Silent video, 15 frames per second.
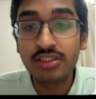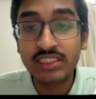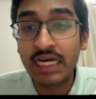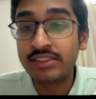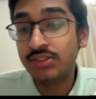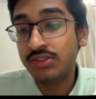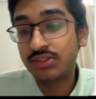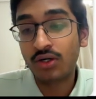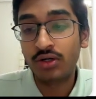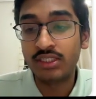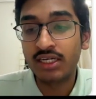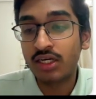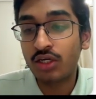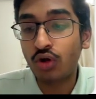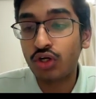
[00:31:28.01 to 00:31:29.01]
as you saw, they
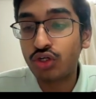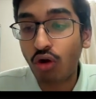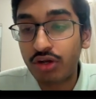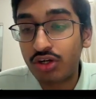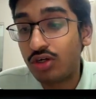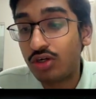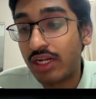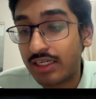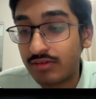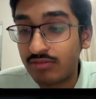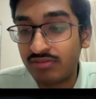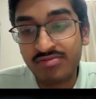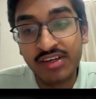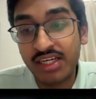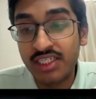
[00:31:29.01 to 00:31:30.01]
can contort to like
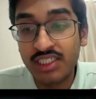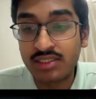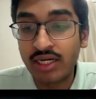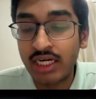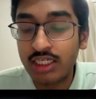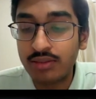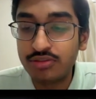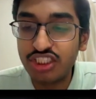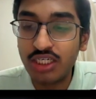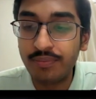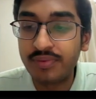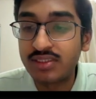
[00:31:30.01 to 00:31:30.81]
various random shapes.